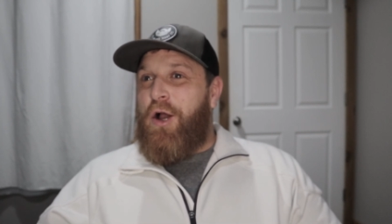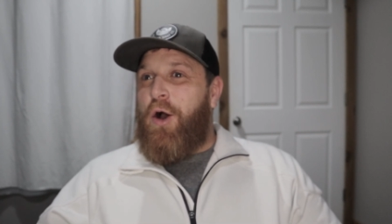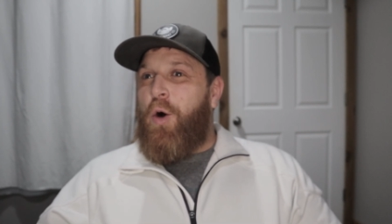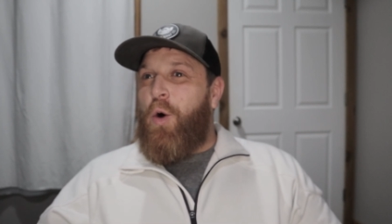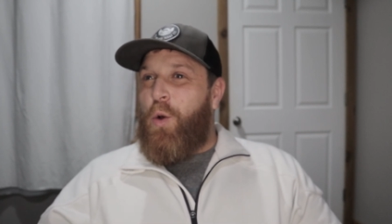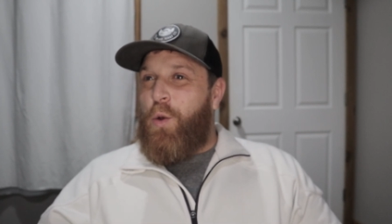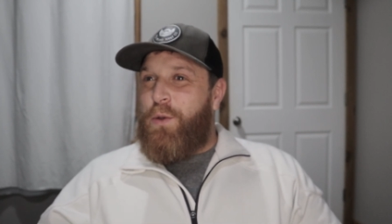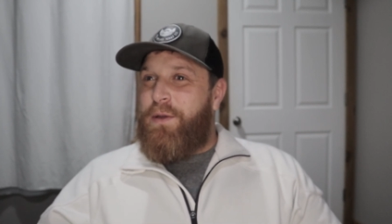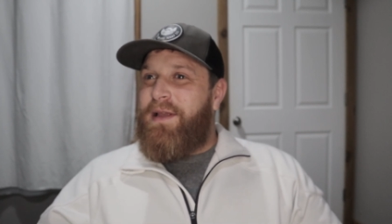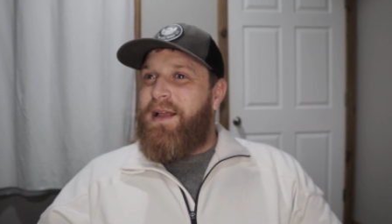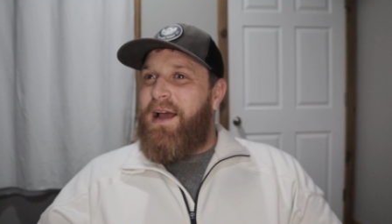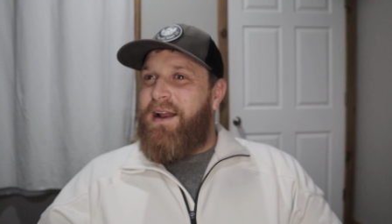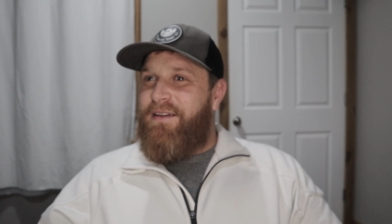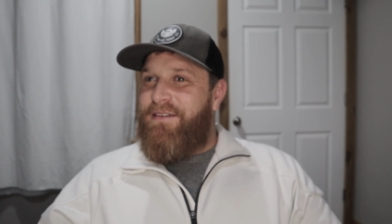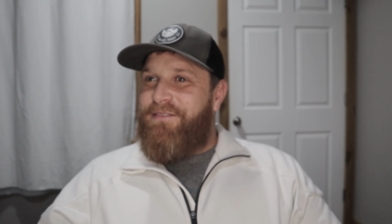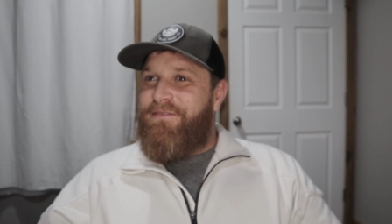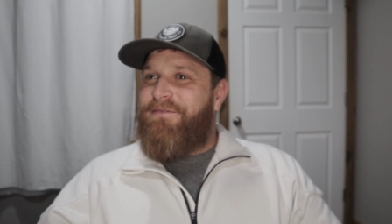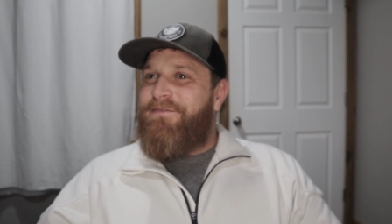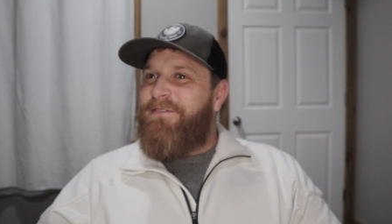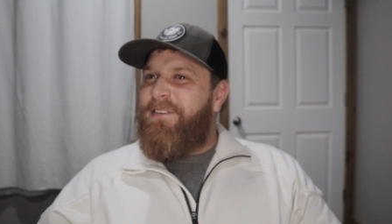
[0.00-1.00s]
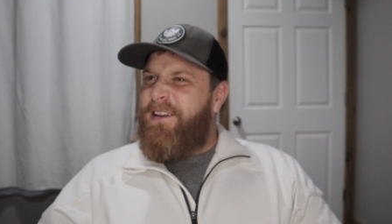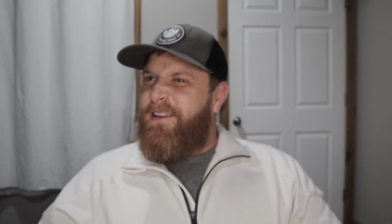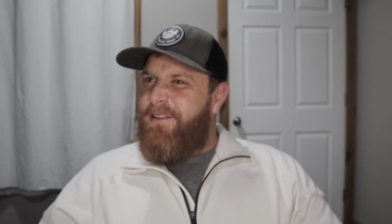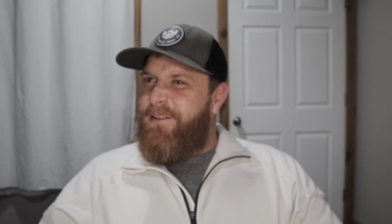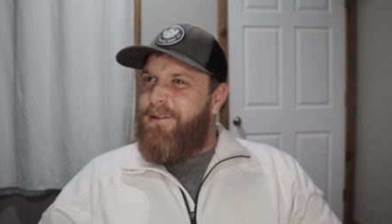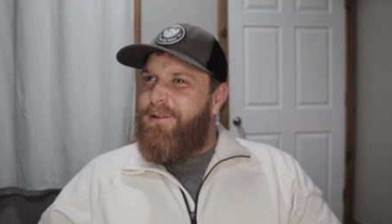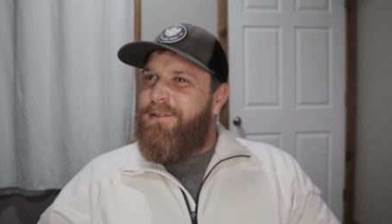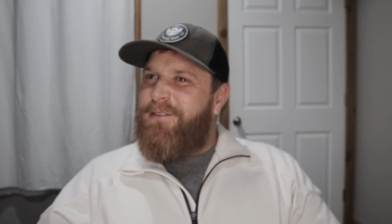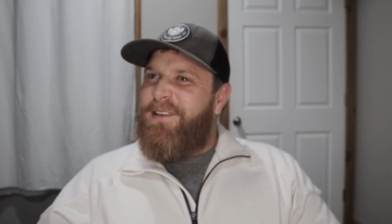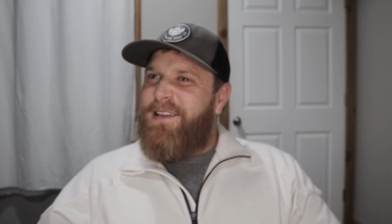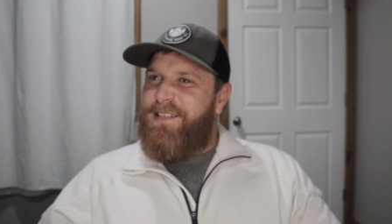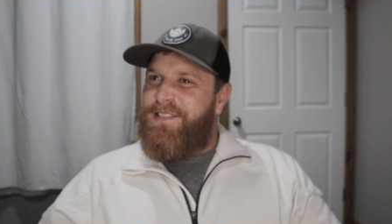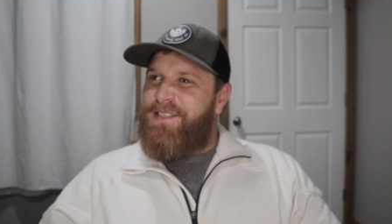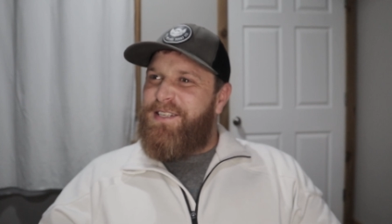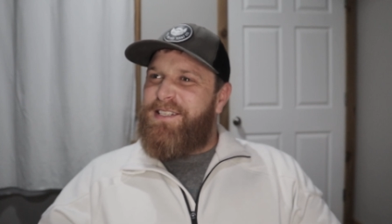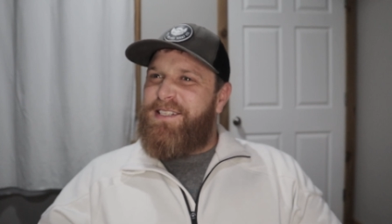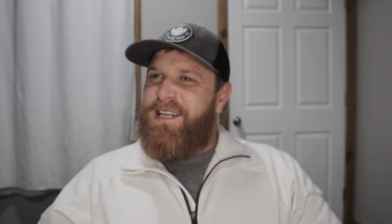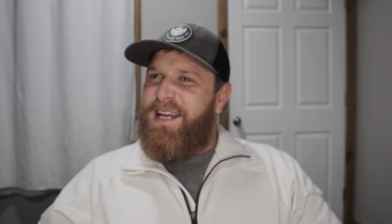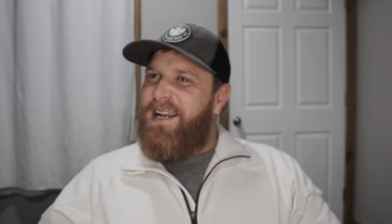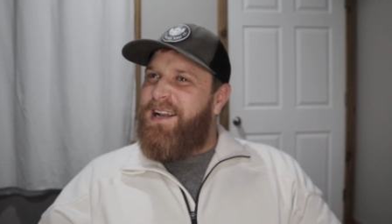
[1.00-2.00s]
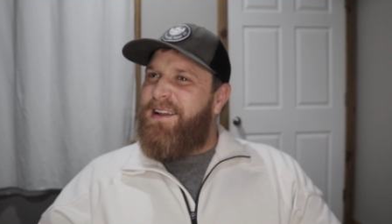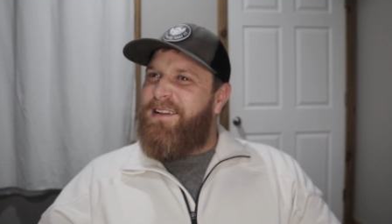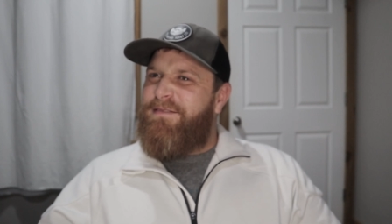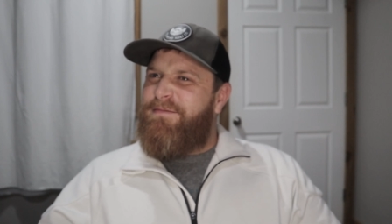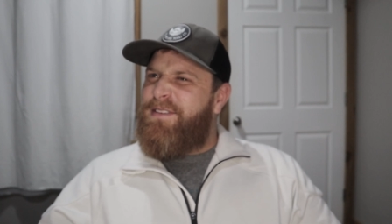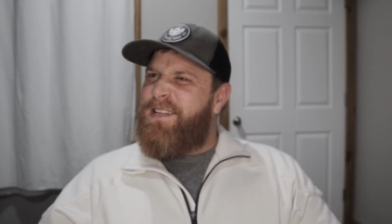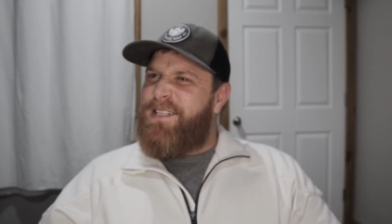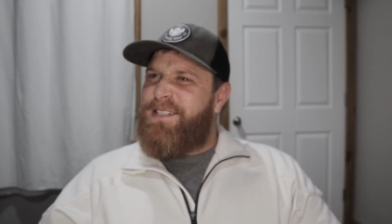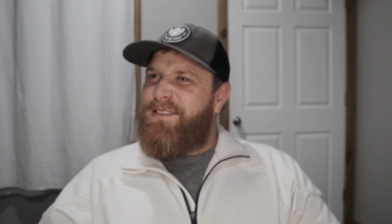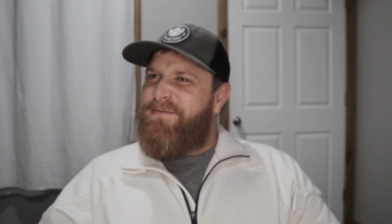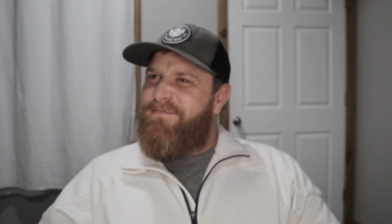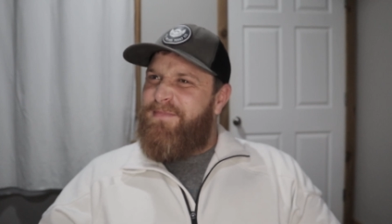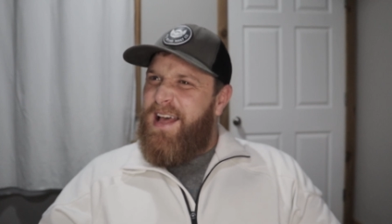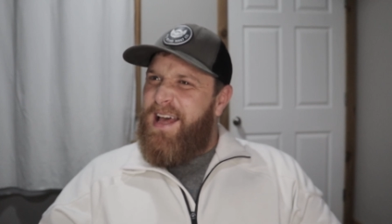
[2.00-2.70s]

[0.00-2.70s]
gold kind of field is just kind of just